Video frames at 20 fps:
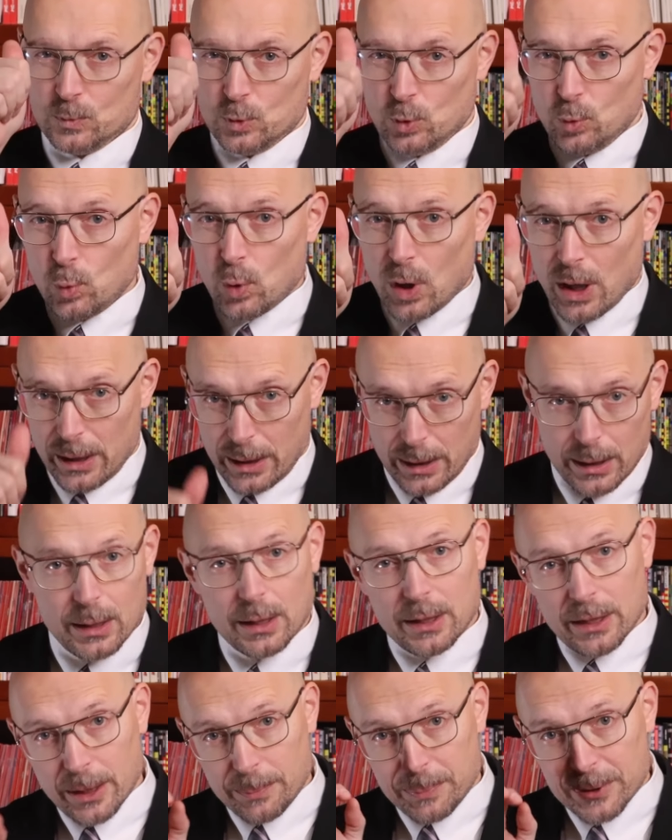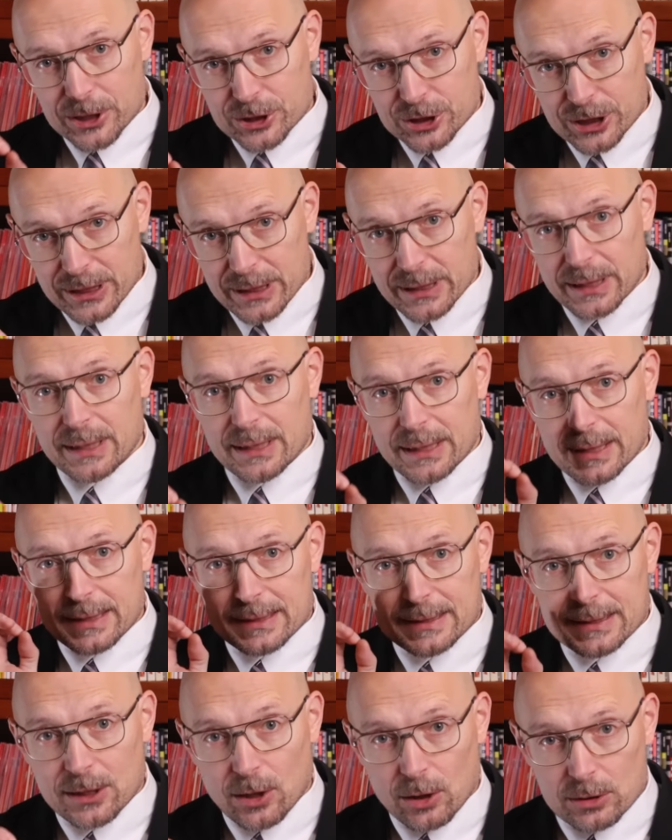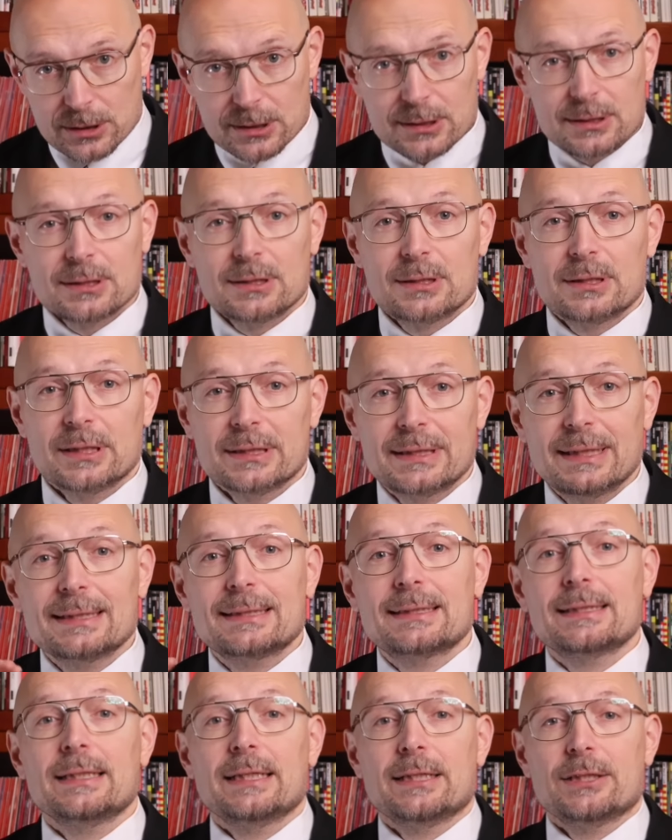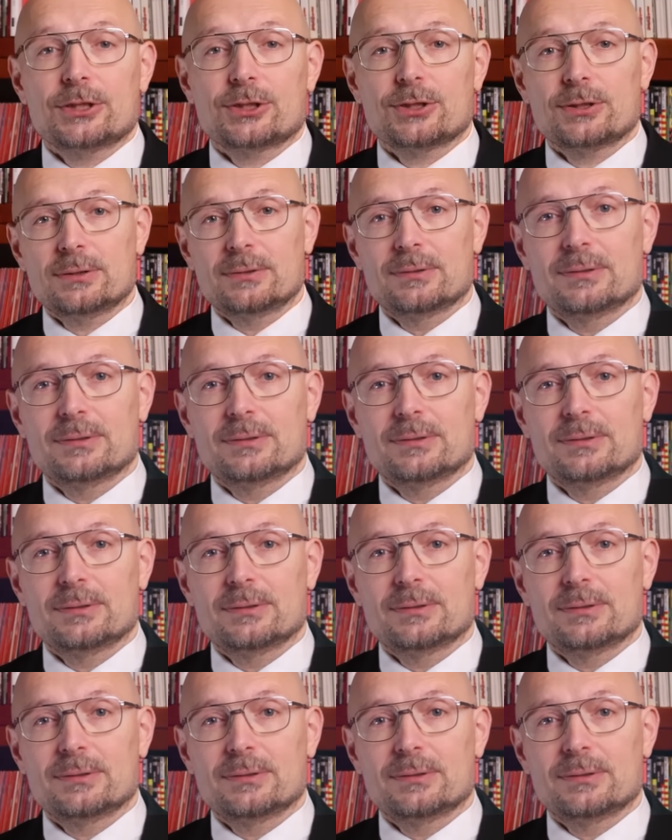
One, a PhD is not a destination.